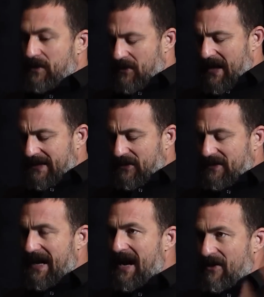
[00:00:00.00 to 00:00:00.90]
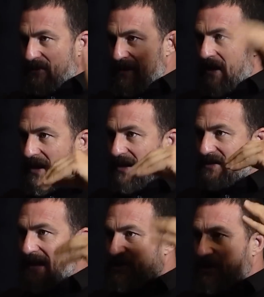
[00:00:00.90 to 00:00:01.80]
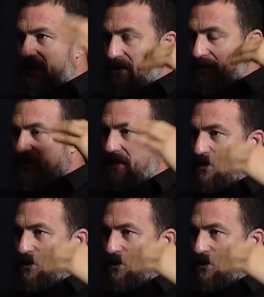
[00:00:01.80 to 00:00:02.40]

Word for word: When your eyes are down, it's actually, you're